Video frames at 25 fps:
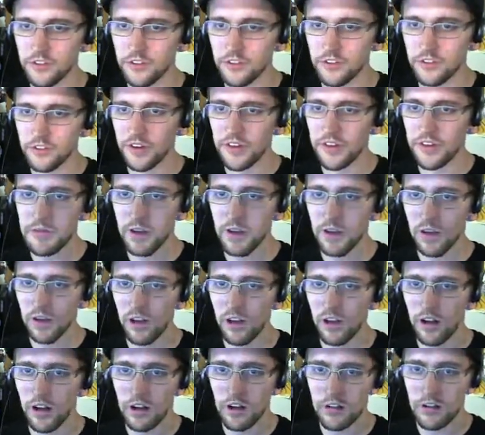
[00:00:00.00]
the middle
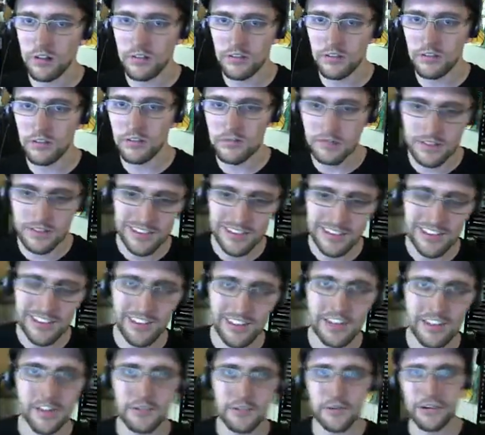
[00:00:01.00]
of
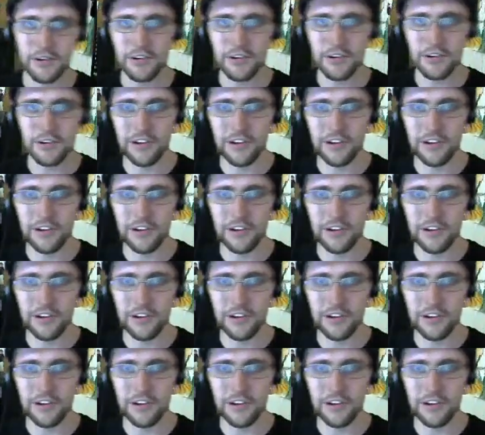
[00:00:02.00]
this recording.